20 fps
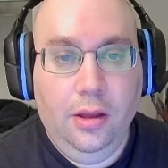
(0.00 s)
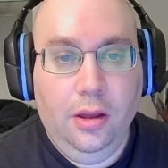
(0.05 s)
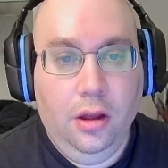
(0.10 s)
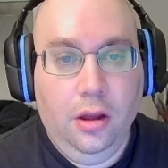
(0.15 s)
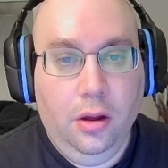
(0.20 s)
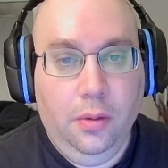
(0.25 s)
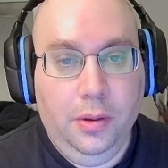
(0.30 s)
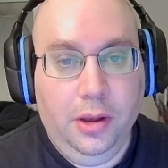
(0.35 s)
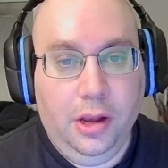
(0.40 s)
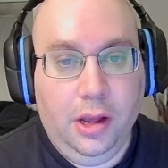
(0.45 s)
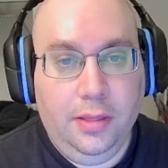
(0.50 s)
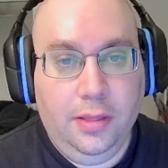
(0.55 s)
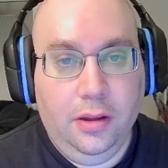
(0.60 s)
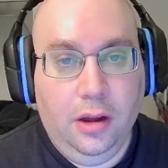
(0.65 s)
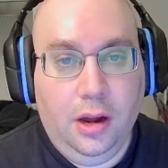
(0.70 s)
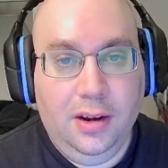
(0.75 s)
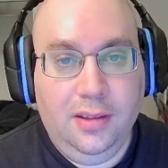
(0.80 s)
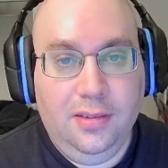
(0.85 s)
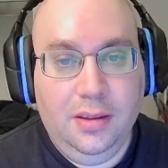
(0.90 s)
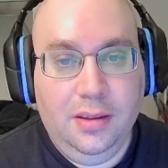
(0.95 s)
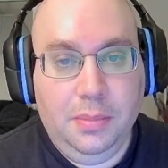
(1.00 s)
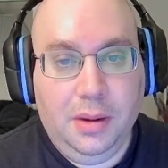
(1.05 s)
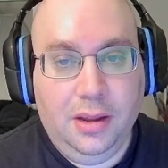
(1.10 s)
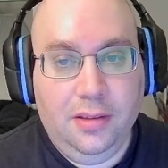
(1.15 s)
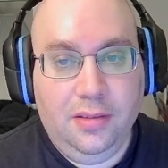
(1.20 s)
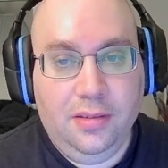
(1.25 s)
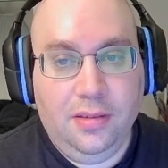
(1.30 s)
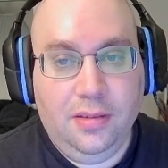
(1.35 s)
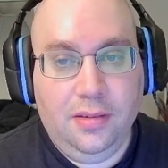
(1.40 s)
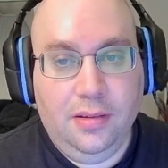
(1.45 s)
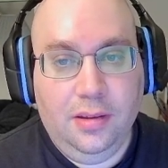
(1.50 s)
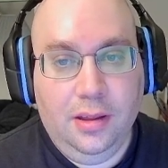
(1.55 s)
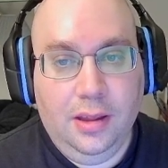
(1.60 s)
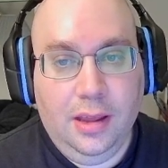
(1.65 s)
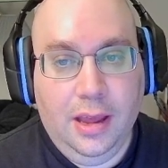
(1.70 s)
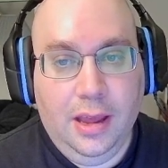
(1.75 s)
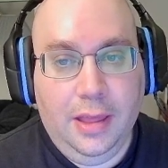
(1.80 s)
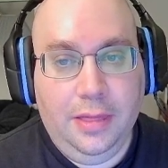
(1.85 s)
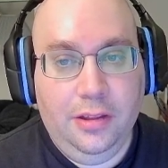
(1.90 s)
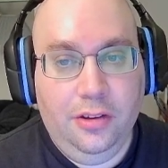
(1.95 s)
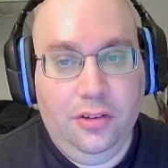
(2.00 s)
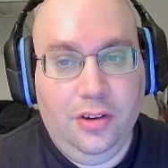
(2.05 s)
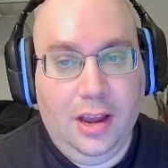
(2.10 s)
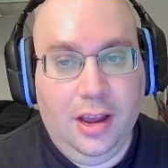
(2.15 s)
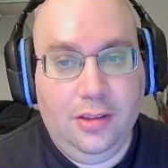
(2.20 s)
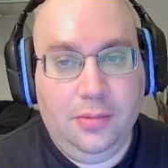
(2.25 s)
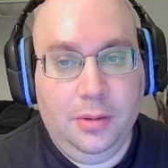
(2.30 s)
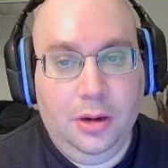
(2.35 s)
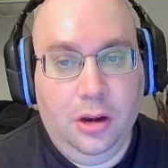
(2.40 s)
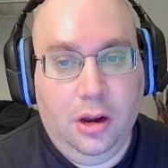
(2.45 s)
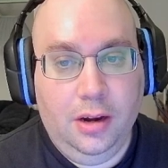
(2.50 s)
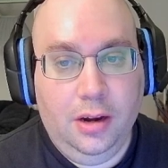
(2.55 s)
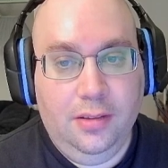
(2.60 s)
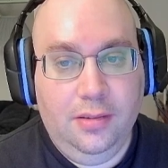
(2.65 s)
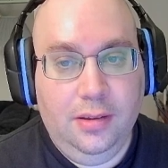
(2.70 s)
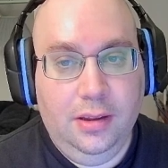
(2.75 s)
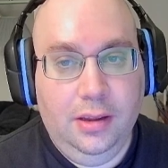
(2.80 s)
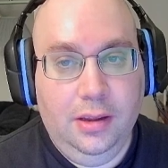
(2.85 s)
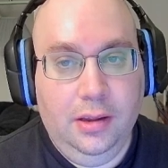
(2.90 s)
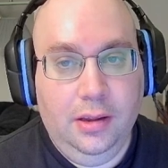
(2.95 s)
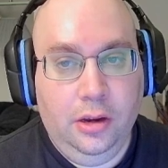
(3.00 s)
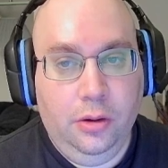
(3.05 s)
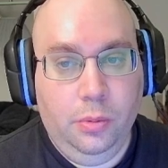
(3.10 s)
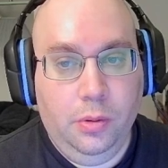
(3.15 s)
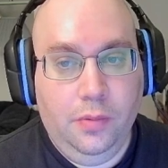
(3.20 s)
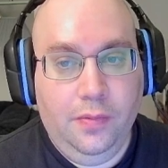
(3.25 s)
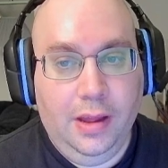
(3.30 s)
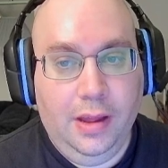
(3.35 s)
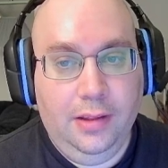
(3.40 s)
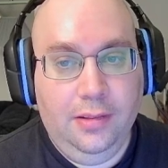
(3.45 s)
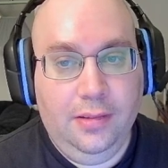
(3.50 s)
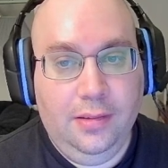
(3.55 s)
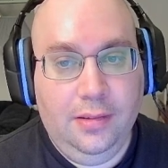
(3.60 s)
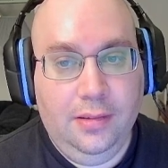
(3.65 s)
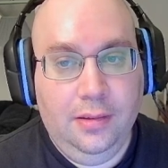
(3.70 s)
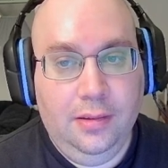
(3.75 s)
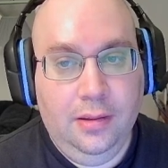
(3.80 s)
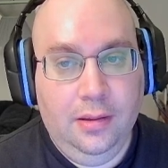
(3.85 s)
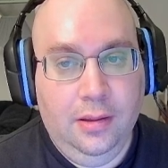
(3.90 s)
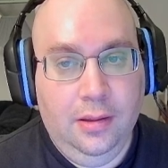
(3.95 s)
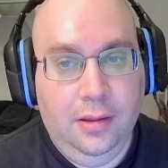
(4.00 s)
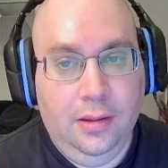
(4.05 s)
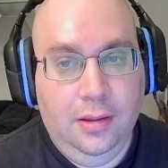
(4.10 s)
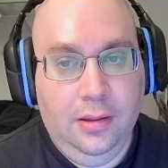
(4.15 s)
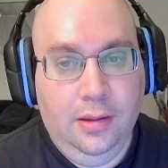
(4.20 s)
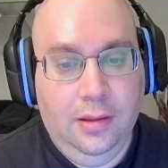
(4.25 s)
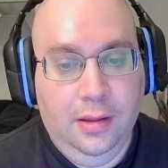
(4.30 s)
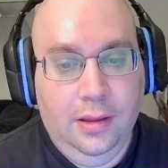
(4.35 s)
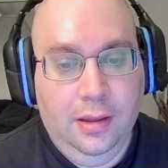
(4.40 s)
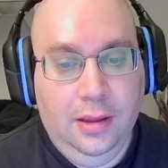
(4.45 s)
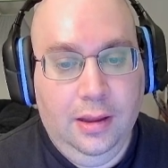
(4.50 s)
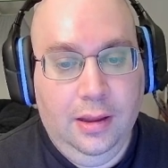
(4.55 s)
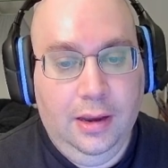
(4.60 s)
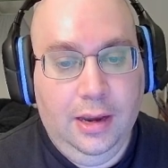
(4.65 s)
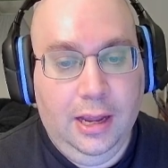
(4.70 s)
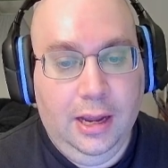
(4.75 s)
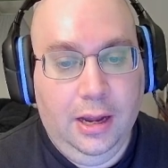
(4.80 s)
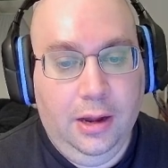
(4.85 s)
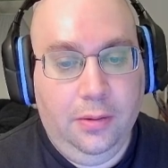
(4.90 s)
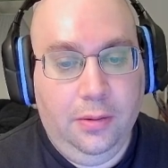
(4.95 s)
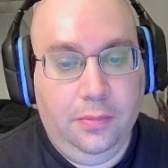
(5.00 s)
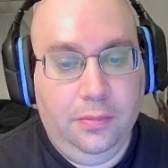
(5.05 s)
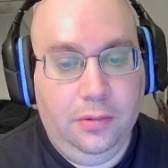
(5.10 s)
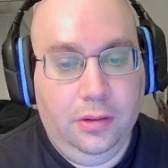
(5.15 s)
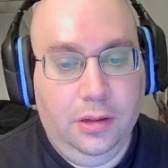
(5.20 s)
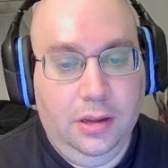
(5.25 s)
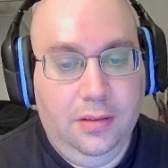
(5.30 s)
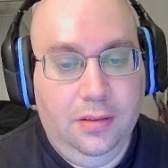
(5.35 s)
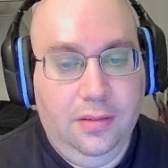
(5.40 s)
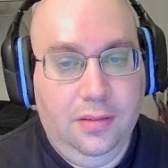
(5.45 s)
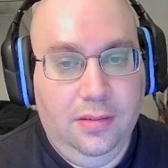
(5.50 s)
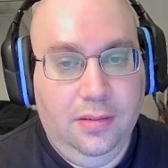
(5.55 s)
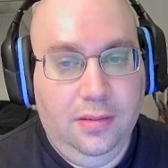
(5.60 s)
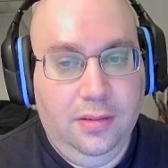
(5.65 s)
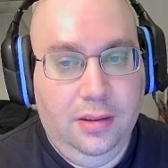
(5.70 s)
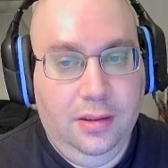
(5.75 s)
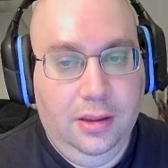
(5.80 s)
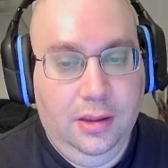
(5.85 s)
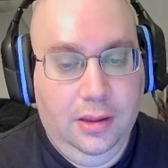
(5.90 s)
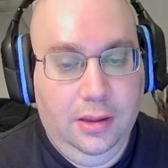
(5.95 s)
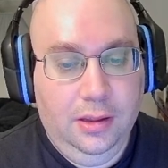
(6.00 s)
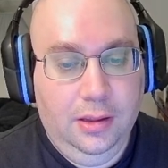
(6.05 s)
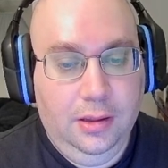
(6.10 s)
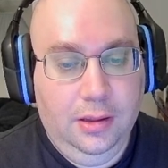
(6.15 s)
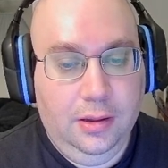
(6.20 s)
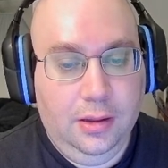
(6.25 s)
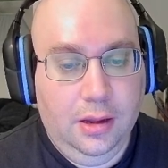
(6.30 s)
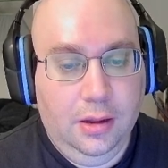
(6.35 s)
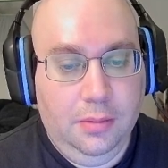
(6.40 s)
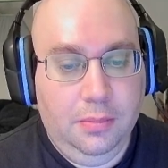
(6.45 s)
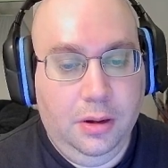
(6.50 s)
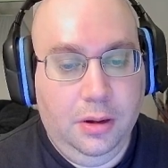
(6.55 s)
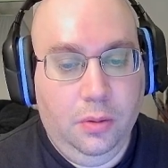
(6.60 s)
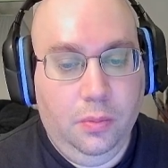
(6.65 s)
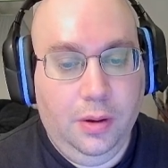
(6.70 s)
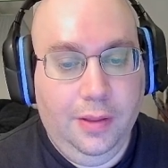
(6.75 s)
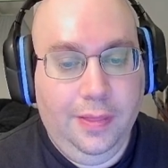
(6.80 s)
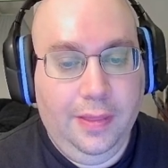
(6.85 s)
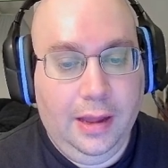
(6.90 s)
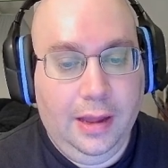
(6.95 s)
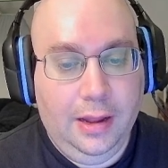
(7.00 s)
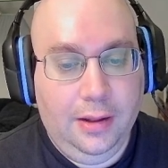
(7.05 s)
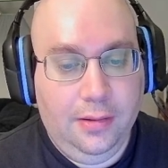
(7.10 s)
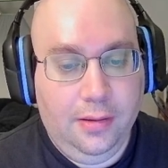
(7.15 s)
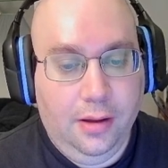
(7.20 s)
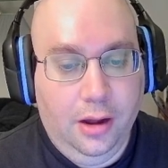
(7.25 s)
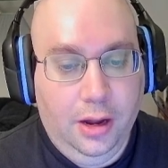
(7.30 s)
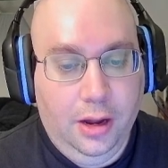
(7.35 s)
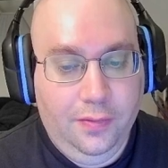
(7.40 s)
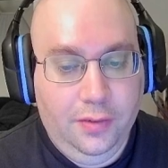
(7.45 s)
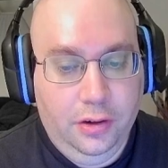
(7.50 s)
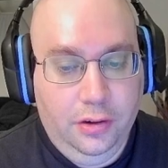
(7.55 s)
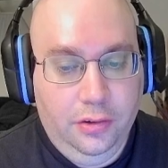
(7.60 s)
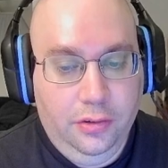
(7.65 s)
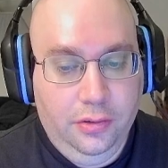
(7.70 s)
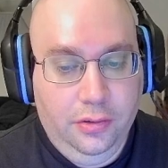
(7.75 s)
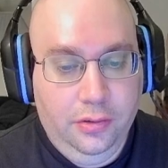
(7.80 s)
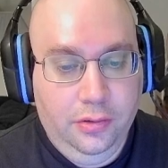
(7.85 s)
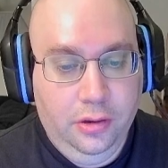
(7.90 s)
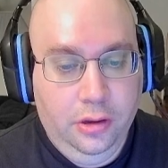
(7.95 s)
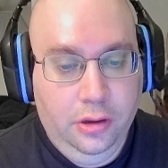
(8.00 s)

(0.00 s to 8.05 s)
We got the Odyssey bust, and the Jasmine Odyssey, a new event. Now, let's see about what that offers.